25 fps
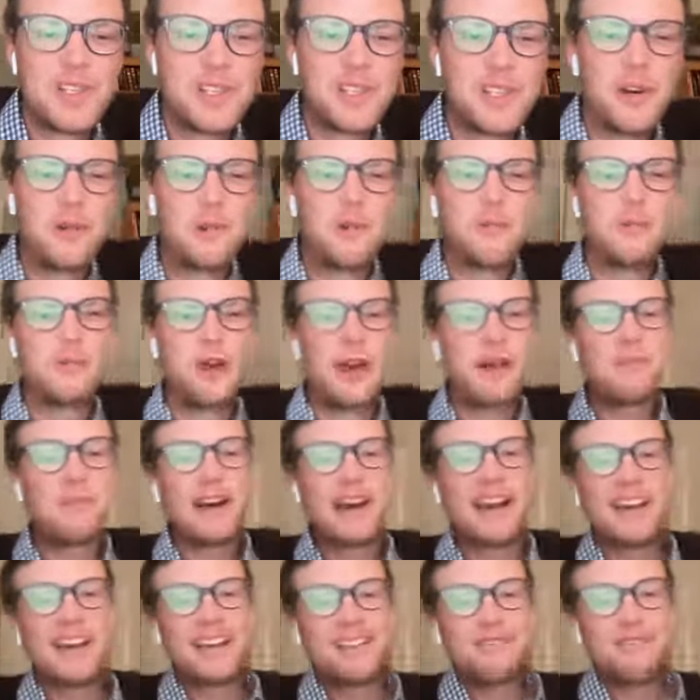So
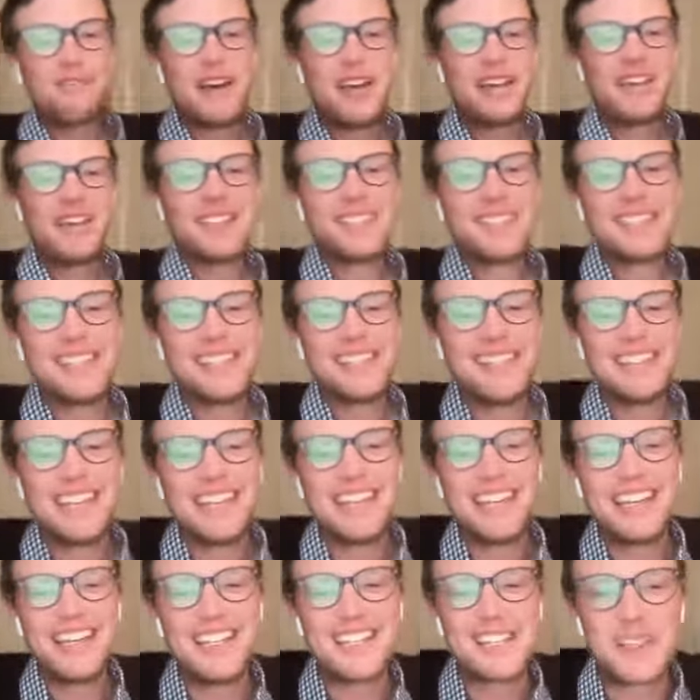Rabbi
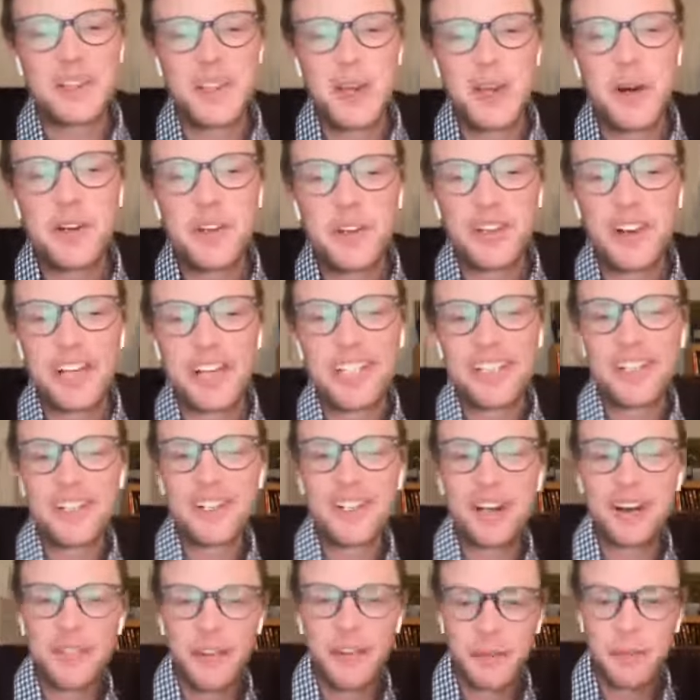Mendelsohn is the
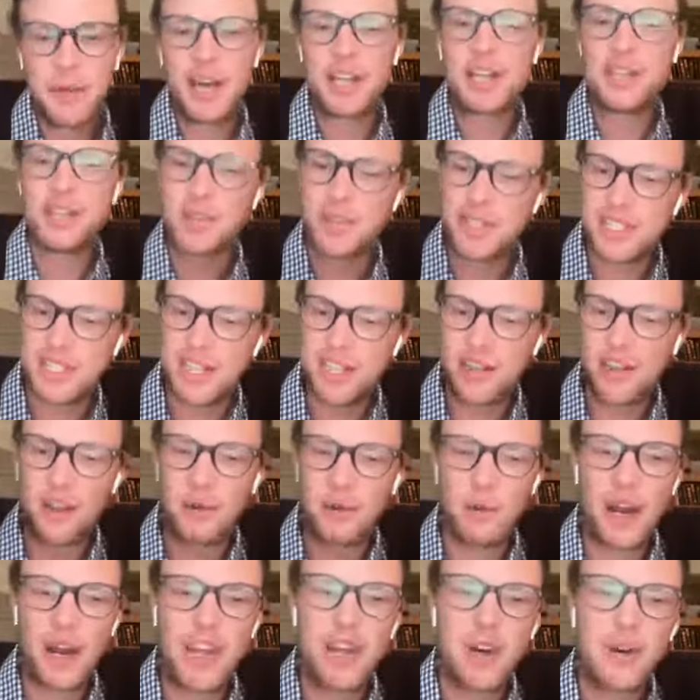co-director of Chabad Jewish Center
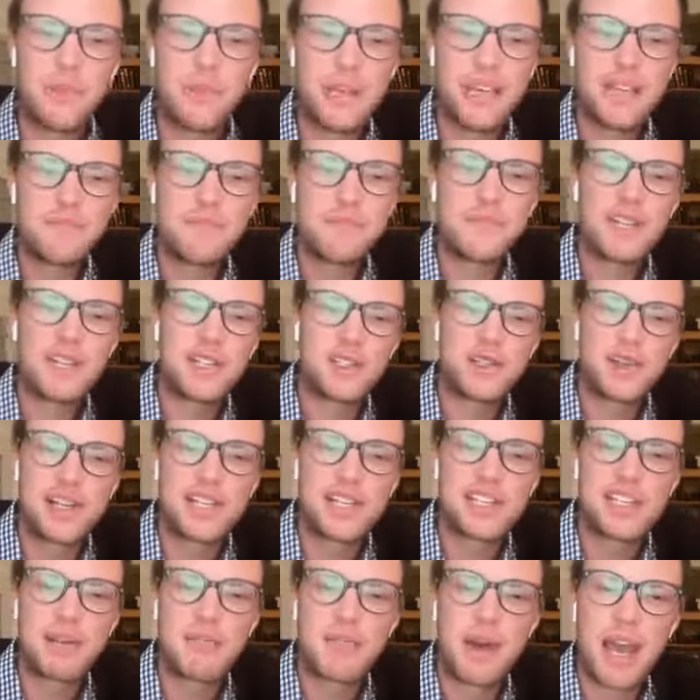in Wyoming. He's
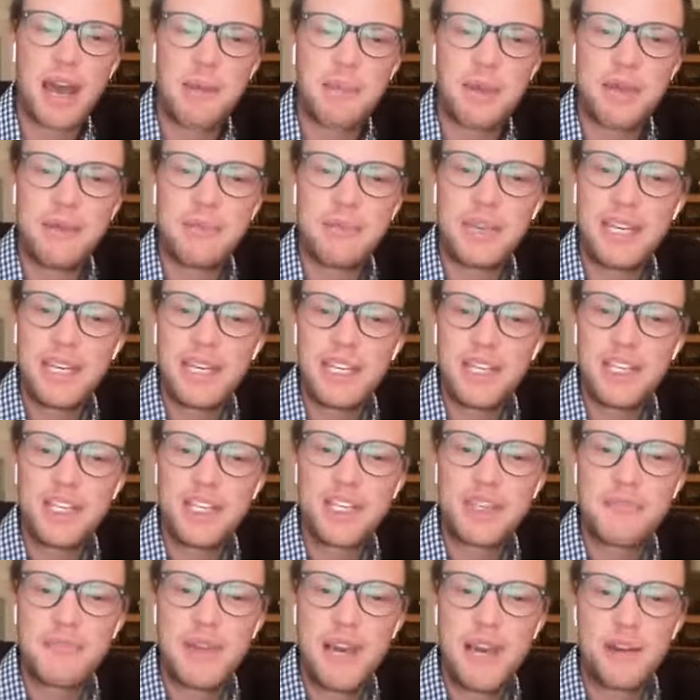raised in Miami
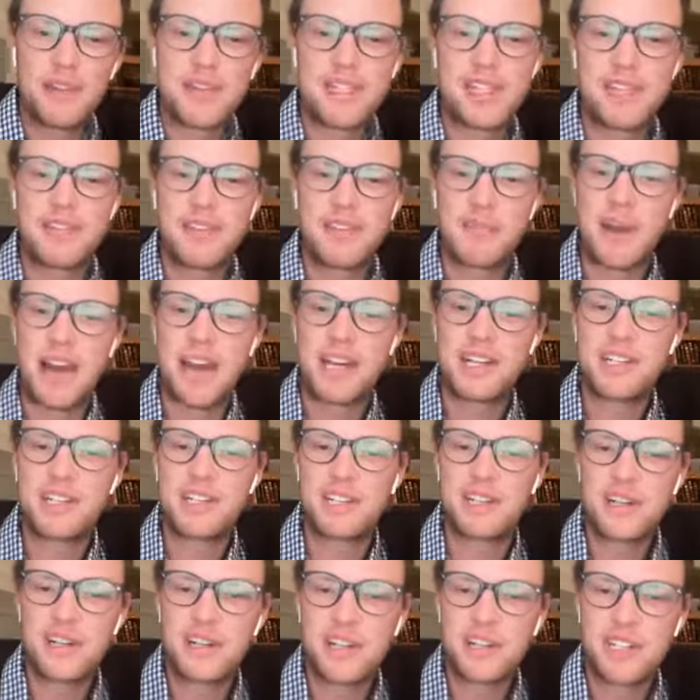Beach and received a
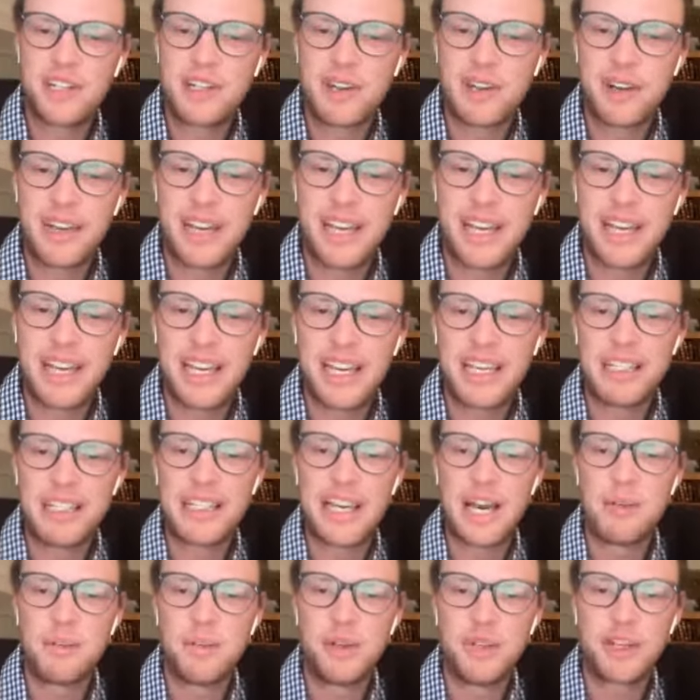bachelor's degree in
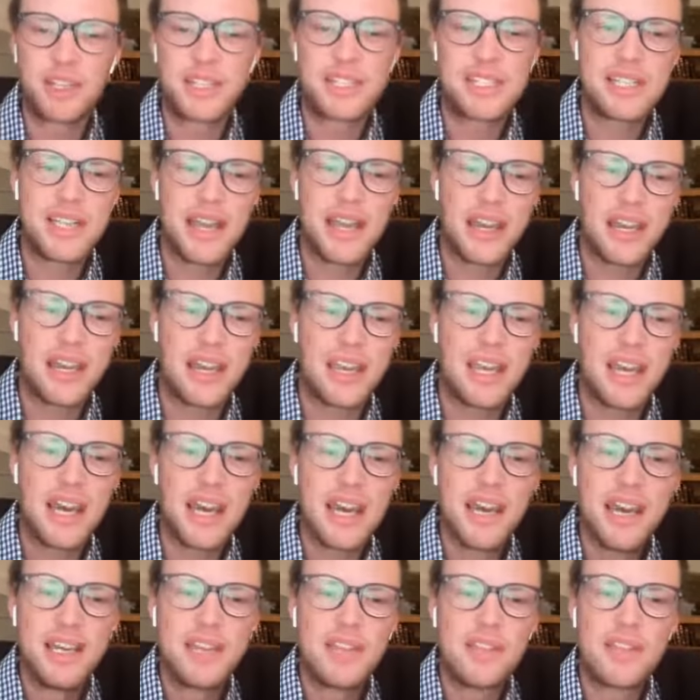Talmudic study
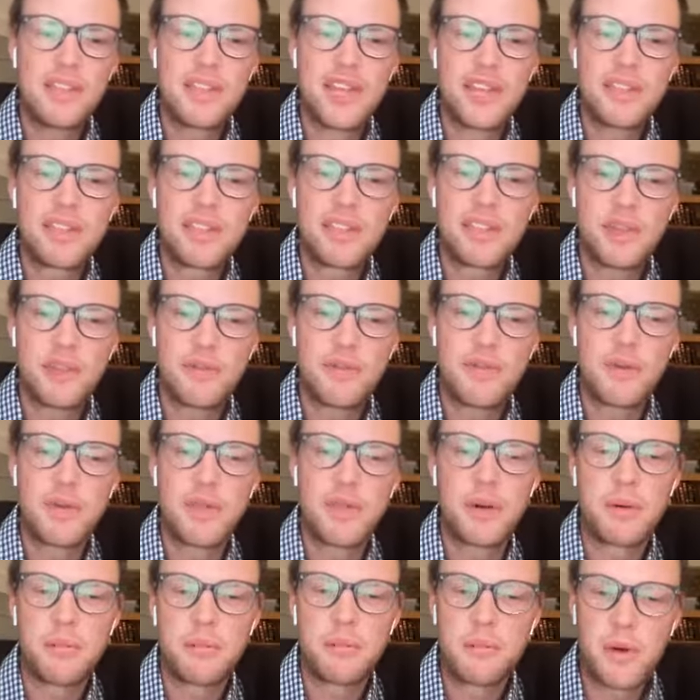2002 from
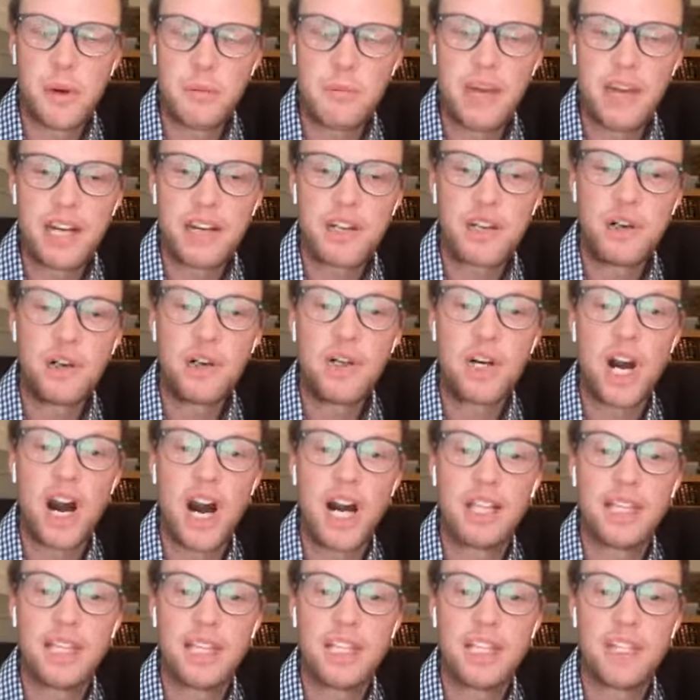the Rabbinical
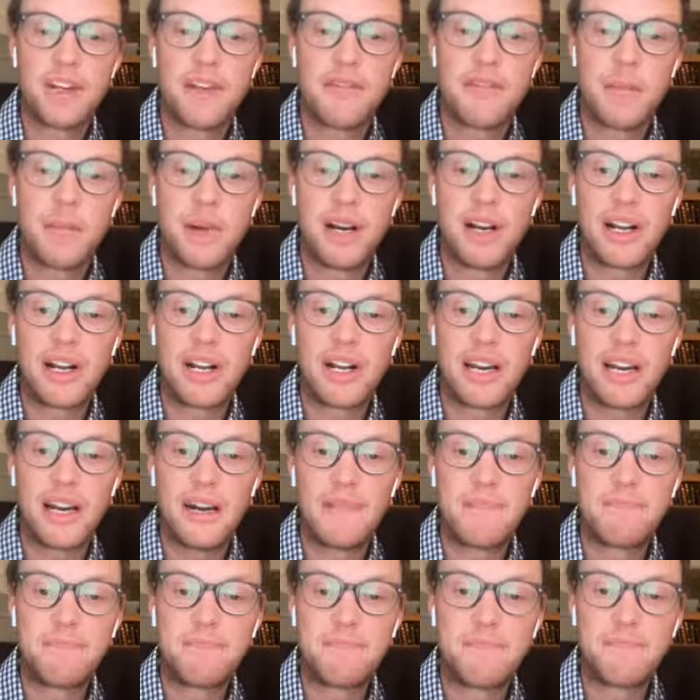College of
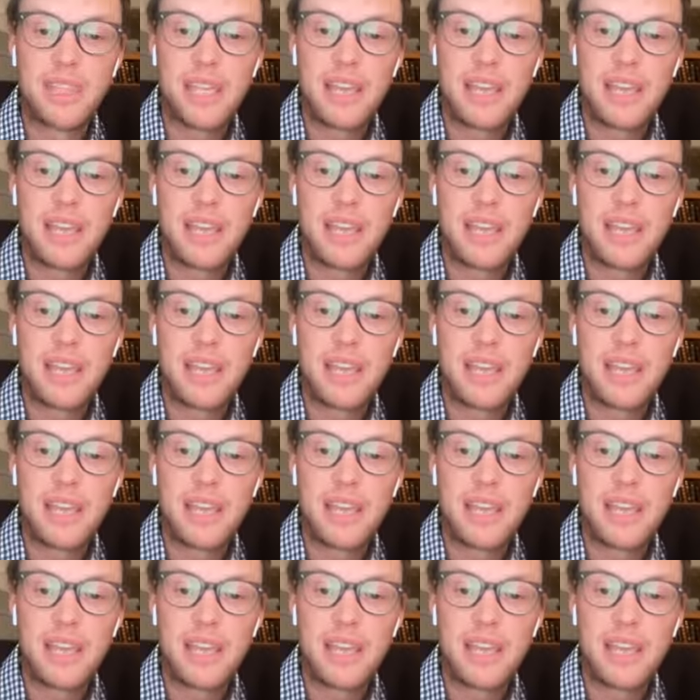America.